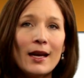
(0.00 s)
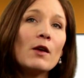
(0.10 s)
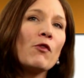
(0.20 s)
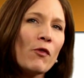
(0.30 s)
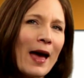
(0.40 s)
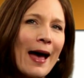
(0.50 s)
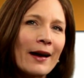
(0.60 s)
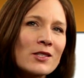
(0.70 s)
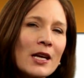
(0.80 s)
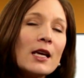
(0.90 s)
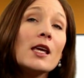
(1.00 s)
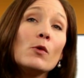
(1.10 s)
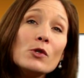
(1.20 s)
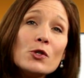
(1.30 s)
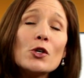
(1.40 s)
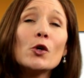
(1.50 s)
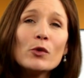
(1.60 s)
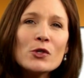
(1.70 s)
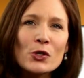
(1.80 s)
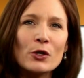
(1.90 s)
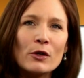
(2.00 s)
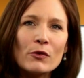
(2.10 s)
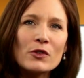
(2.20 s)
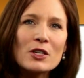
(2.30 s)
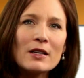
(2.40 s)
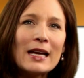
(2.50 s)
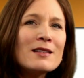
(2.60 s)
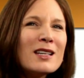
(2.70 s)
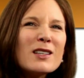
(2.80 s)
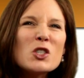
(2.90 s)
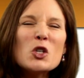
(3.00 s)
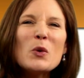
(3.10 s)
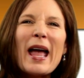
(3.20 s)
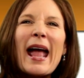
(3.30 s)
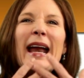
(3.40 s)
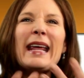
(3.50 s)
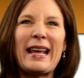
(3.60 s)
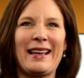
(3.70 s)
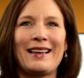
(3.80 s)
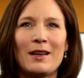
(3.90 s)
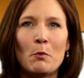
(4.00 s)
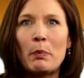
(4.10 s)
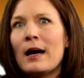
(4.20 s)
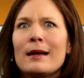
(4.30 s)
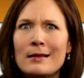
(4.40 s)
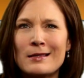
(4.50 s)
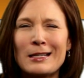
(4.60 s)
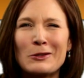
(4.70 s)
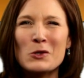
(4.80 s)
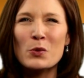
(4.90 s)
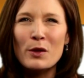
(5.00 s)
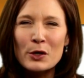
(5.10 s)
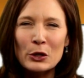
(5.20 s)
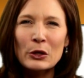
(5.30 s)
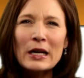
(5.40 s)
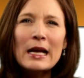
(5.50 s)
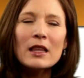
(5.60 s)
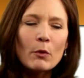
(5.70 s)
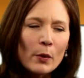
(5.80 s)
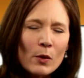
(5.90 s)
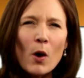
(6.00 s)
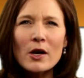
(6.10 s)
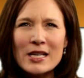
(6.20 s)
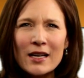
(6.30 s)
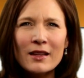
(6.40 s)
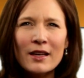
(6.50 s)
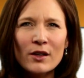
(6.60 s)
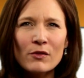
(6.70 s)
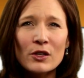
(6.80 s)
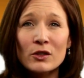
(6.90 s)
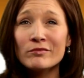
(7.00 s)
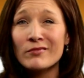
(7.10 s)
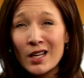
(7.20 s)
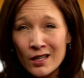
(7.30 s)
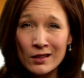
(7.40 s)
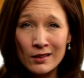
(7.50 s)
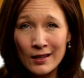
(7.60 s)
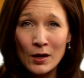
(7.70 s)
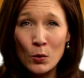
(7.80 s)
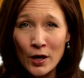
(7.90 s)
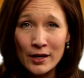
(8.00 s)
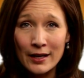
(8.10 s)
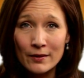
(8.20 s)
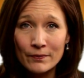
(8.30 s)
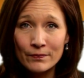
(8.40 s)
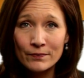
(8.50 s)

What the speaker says: In fact, he was so reserved and didn't do any buying signals with her that when we walked out of the interview, I didn't think he wanted it.